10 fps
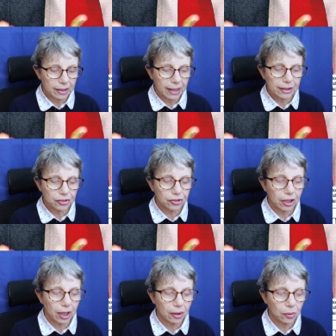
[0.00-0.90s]
let's
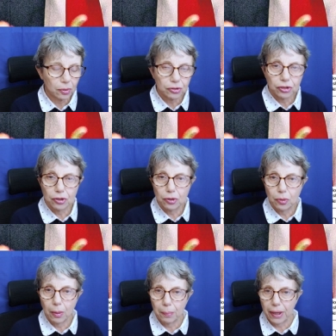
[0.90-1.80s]
go
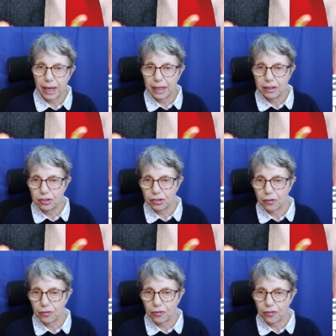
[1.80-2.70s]
to
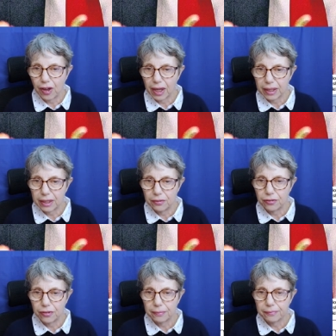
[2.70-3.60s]
page
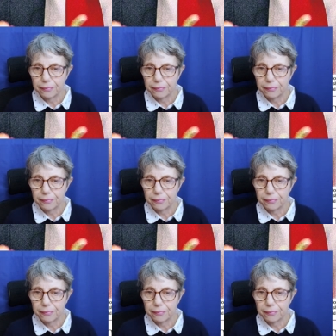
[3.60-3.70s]
five